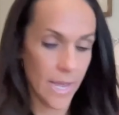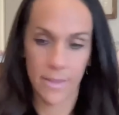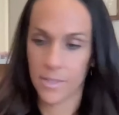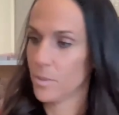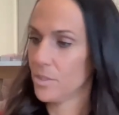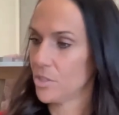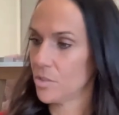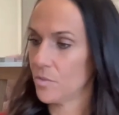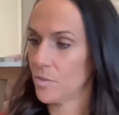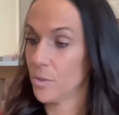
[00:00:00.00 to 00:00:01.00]
Okay, this one
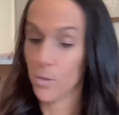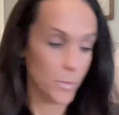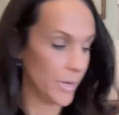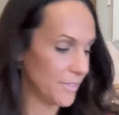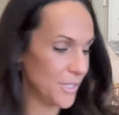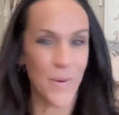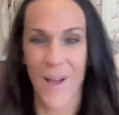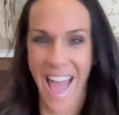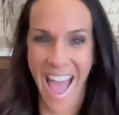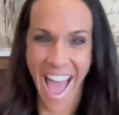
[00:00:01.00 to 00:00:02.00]
just flew. Oh, we have two.
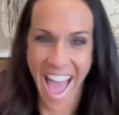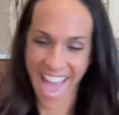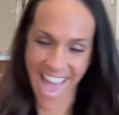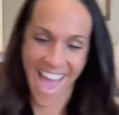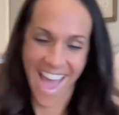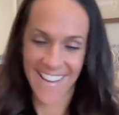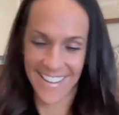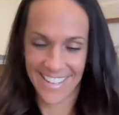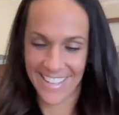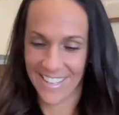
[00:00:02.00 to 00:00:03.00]

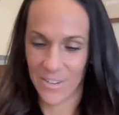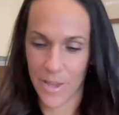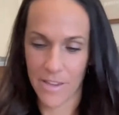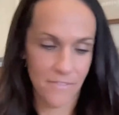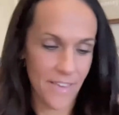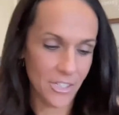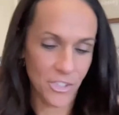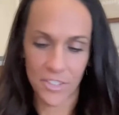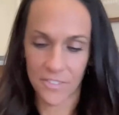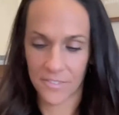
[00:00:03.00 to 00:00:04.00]
We have face
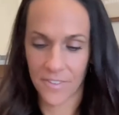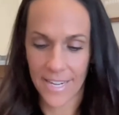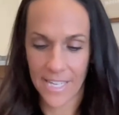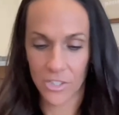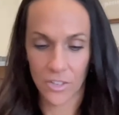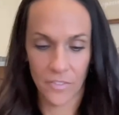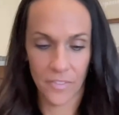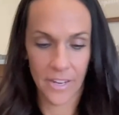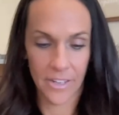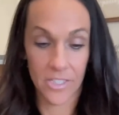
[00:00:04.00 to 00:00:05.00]
your financial
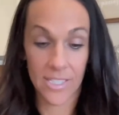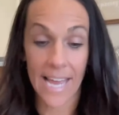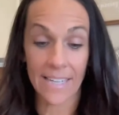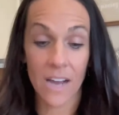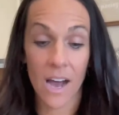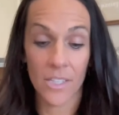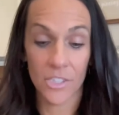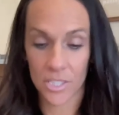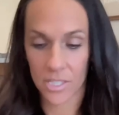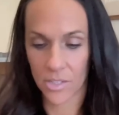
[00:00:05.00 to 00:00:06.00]
fears and
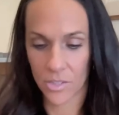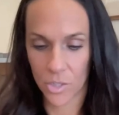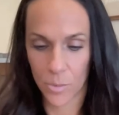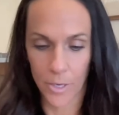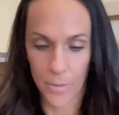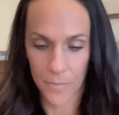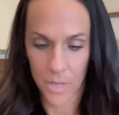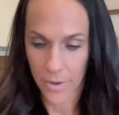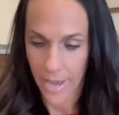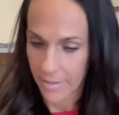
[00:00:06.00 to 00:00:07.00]
conscious consumer.
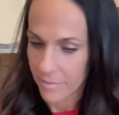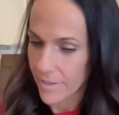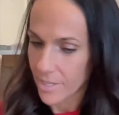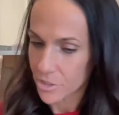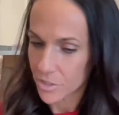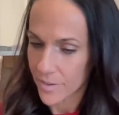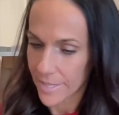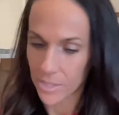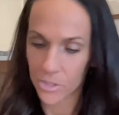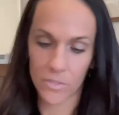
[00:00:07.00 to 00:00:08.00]
Okay, face your
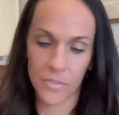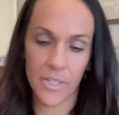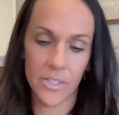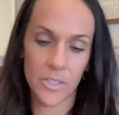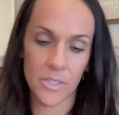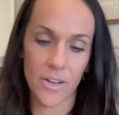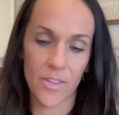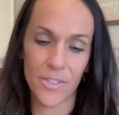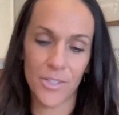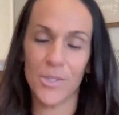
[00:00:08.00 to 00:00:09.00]
financial fears. Oh,
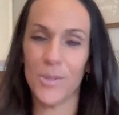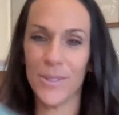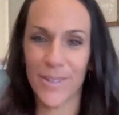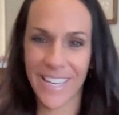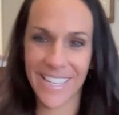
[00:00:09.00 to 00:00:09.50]
there's two little